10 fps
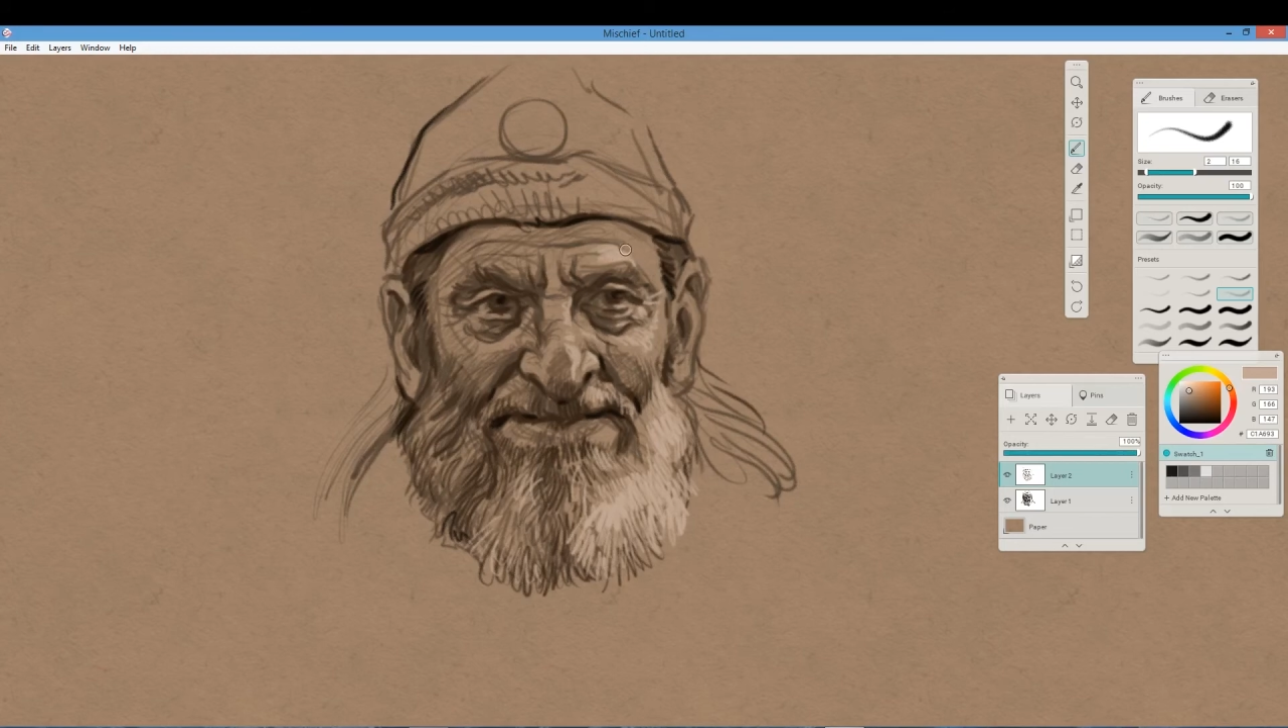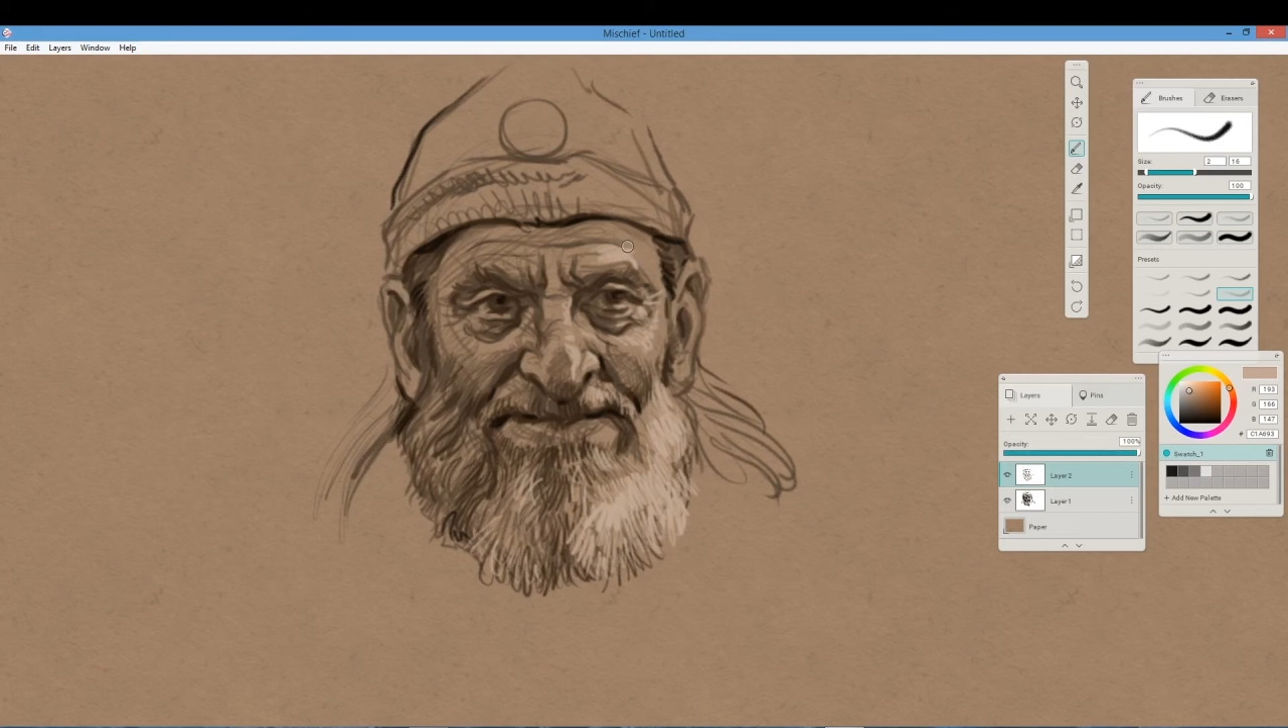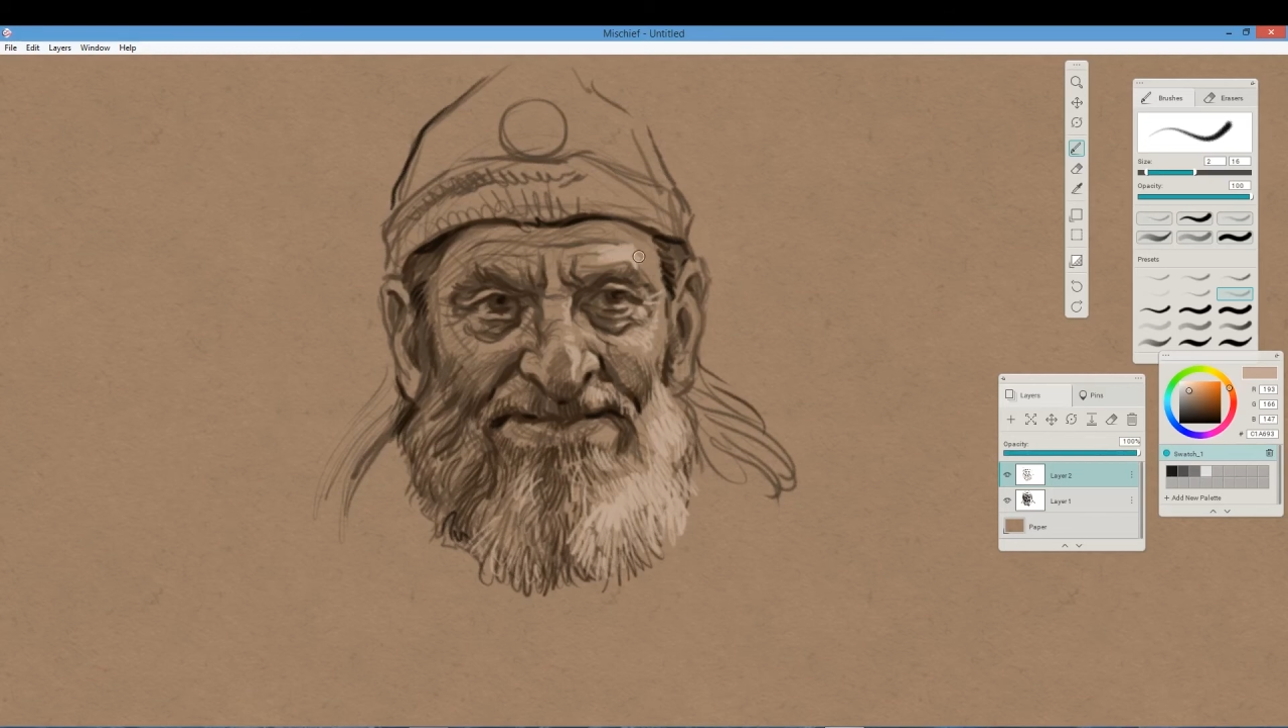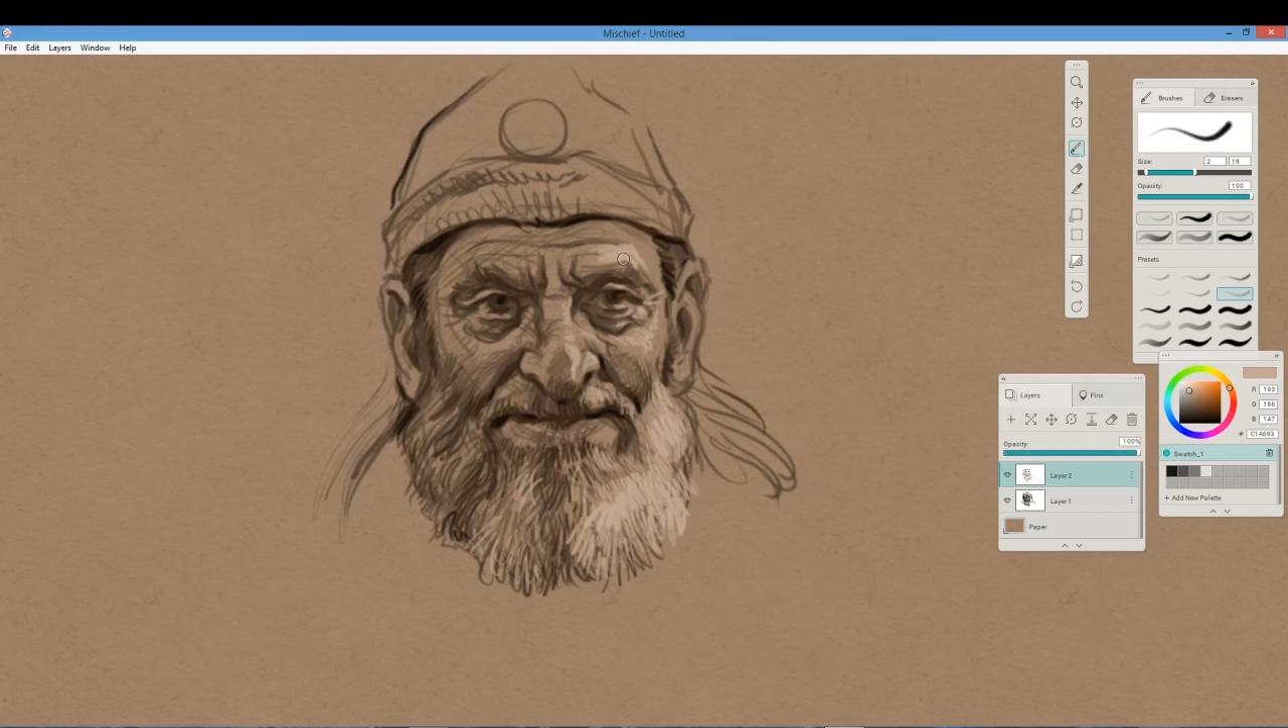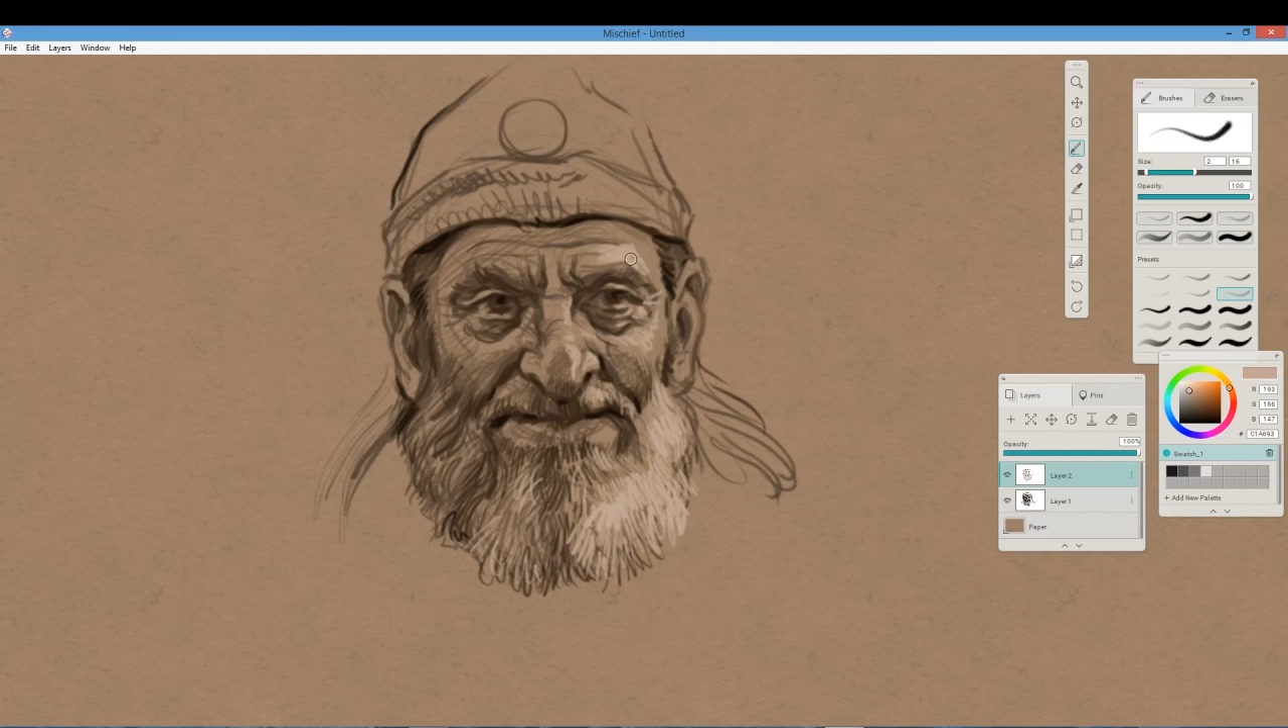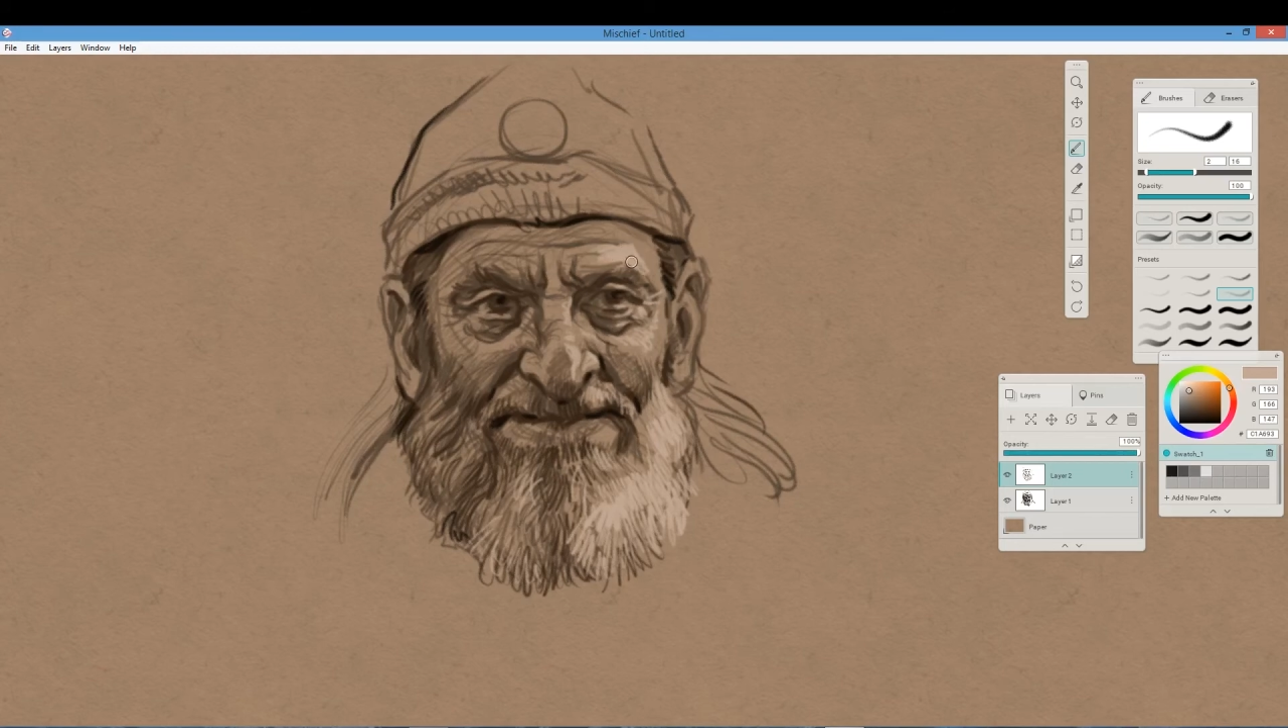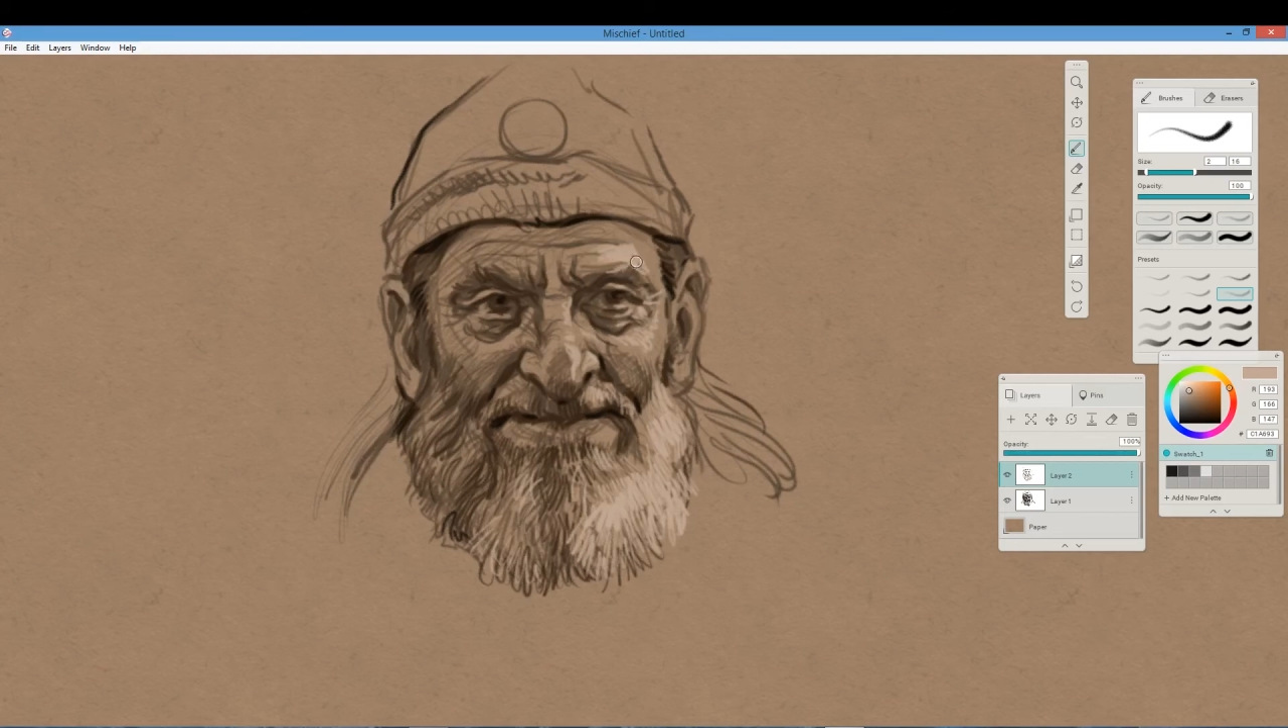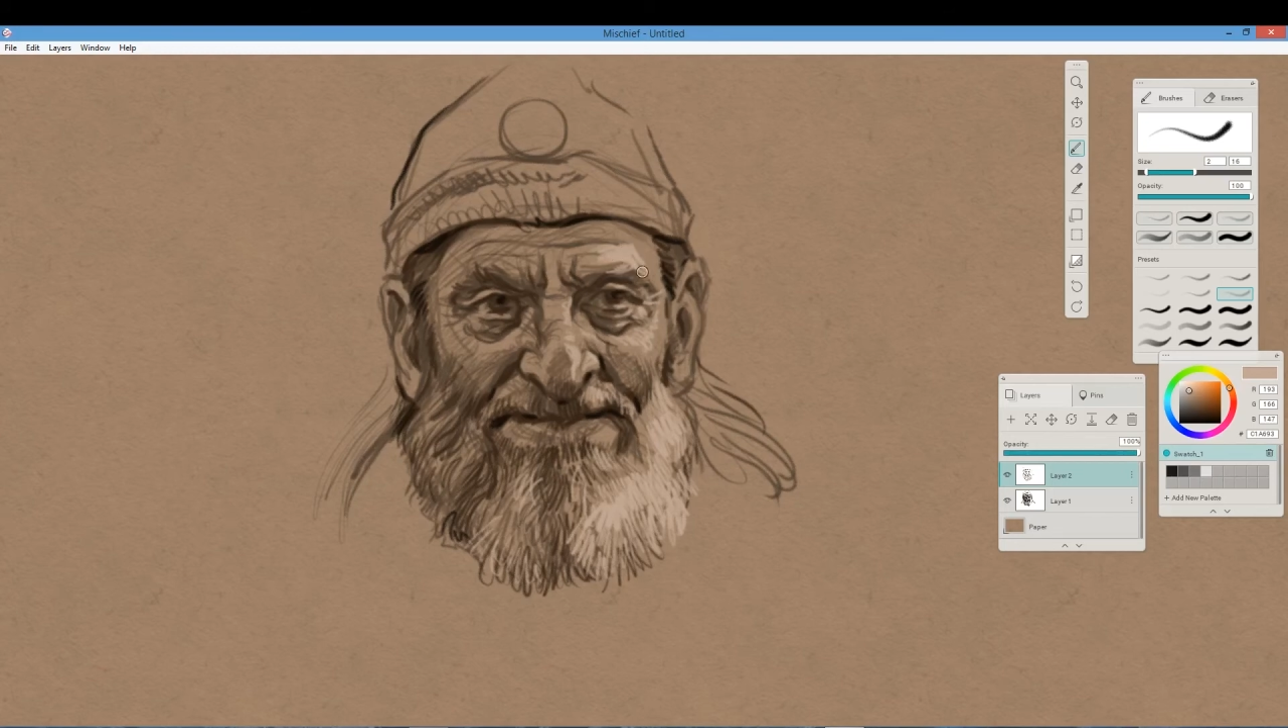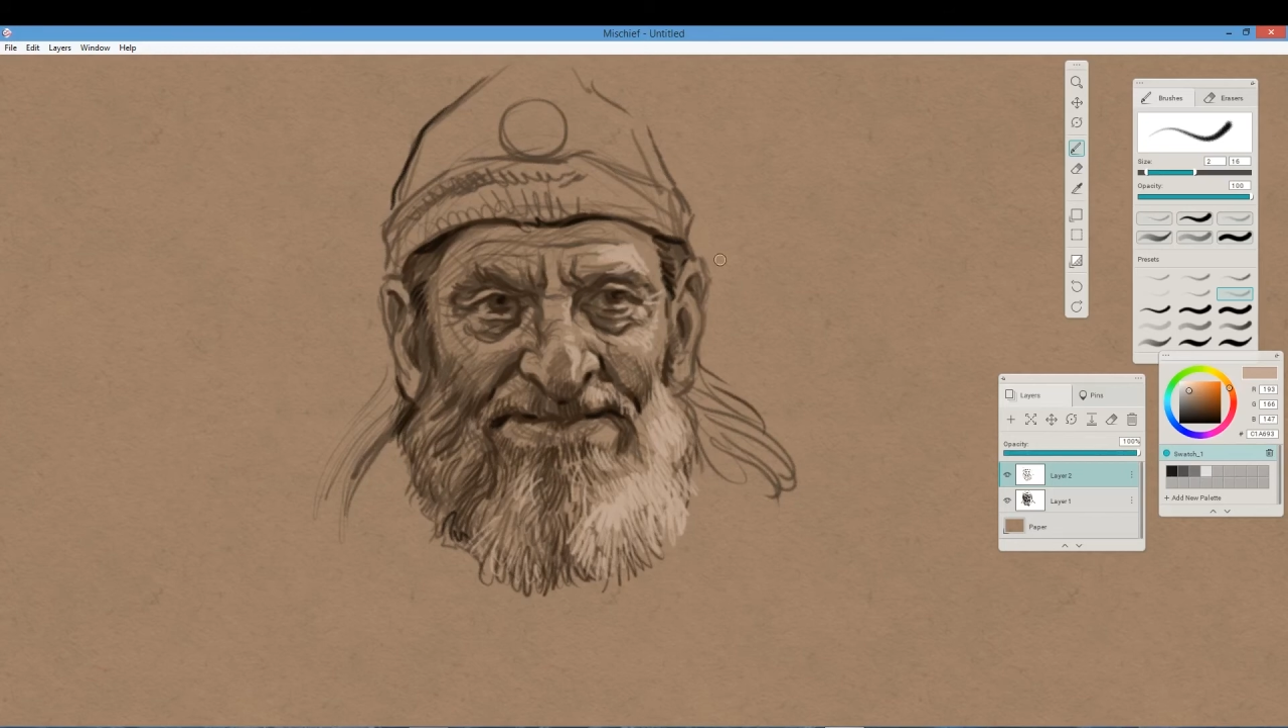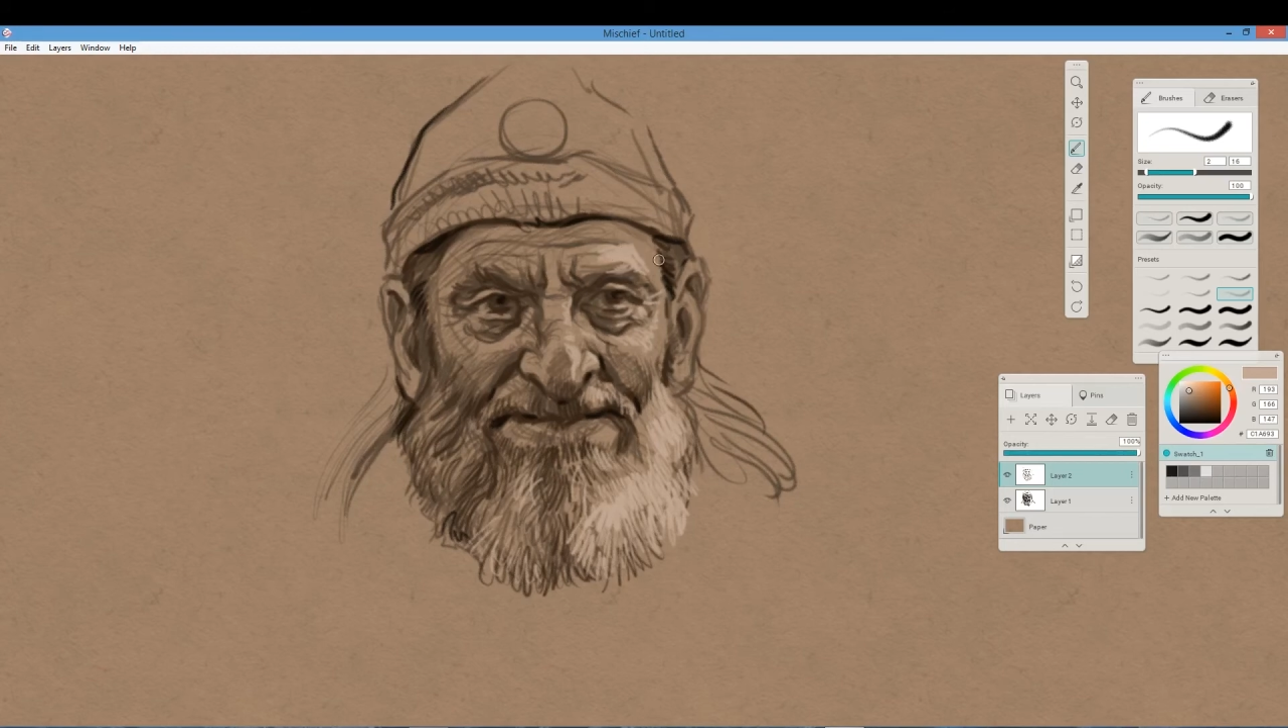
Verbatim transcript: It's you're still